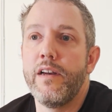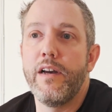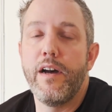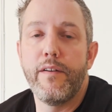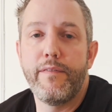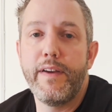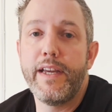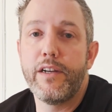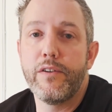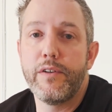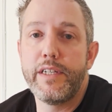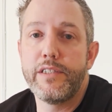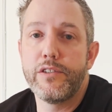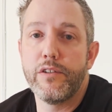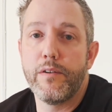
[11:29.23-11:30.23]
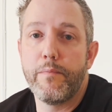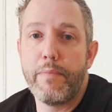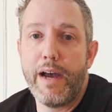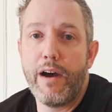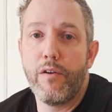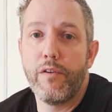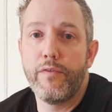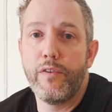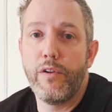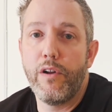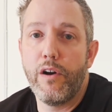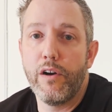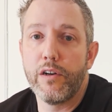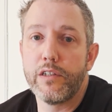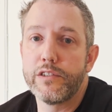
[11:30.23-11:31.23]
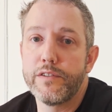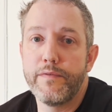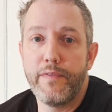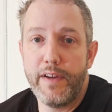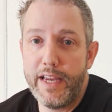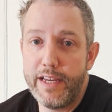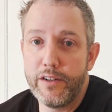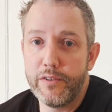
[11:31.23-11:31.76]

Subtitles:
a Fey creature, a powerful arch Fey